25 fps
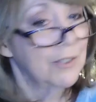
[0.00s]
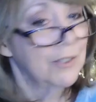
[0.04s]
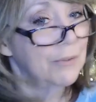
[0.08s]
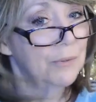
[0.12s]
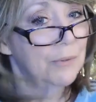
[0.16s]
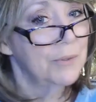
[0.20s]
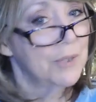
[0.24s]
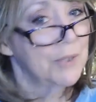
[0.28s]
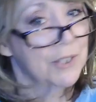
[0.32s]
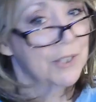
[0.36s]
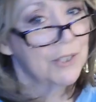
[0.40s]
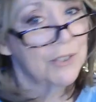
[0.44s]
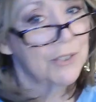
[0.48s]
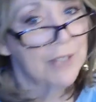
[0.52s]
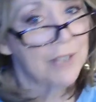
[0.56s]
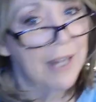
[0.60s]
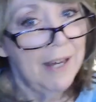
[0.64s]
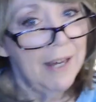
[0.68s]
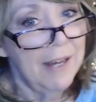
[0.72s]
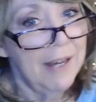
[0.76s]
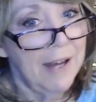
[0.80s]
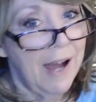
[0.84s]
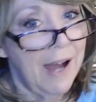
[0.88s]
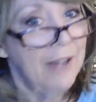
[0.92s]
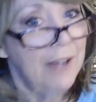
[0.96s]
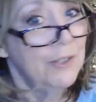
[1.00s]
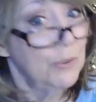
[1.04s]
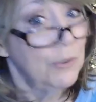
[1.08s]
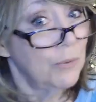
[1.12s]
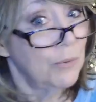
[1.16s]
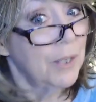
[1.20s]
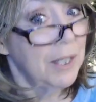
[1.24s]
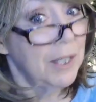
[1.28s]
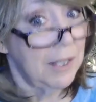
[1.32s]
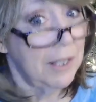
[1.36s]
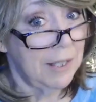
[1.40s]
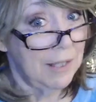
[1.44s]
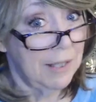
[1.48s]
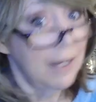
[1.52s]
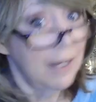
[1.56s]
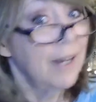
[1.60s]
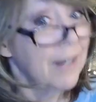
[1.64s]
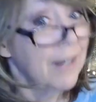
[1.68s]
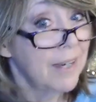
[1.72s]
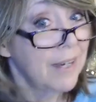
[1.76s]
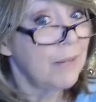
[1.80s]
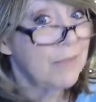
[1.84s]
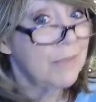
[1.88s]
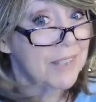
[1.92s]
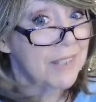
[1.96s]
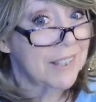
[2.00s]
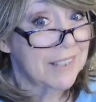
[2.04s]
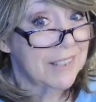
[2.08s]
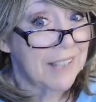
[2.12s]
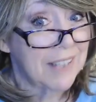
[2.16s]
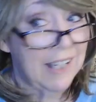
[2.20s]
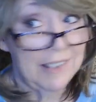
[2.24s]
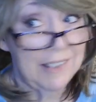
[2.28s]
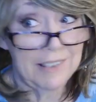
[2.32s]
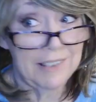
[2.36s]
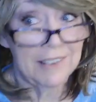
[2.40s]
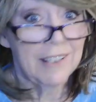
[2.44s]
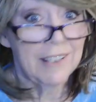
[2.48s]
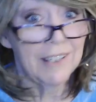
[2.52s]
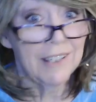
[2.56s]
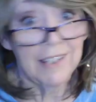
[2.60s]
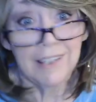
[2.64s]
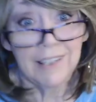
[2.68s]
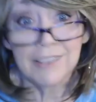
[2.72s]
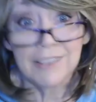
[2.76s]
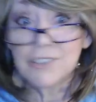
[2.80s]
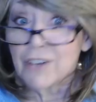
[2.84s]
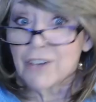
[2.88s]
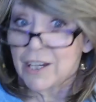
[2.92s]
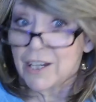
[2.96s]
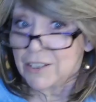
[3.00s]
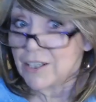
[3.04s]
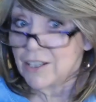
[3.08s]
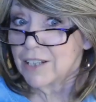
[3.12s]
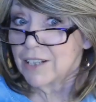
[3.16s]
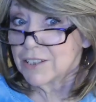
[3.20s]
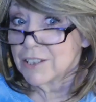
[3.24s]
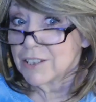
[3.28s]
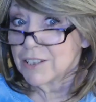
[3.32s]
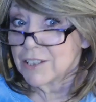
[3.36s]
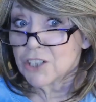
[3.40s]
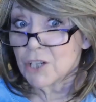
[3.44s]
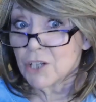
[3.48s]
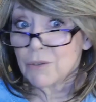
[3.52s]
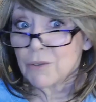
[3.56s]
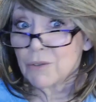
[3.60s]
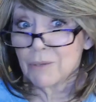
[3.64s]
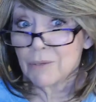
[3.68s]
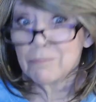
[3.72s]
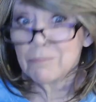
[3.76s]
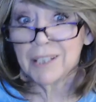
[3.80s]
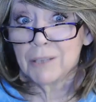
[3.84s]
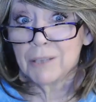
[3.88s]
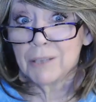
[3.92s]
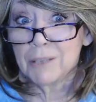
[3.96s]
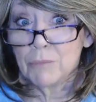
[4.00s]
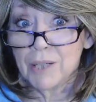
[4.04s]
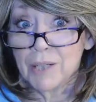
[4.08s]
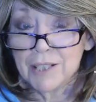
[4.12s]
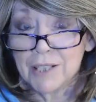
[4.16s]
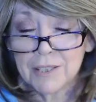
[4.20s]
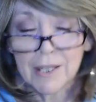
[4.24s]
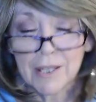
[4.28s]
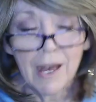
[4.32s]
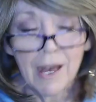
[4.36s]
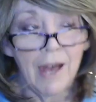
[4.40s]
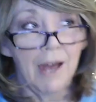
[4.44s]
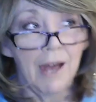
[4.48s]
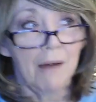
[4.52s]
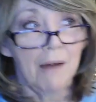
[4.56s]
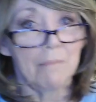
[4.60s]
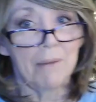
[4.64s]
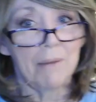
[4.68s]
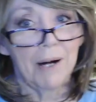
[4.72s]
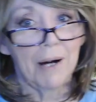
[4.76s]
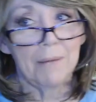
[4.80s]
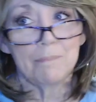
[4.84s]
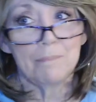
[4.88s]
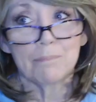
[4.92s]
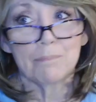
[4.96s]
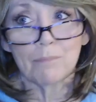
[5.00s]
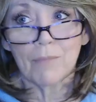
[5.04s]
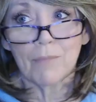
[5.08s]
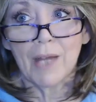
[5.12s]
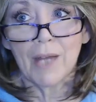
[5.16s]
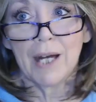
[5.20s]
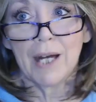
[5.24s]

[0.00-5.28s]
So it was just, I knew he, he was excited he tried not to show it, but he was. But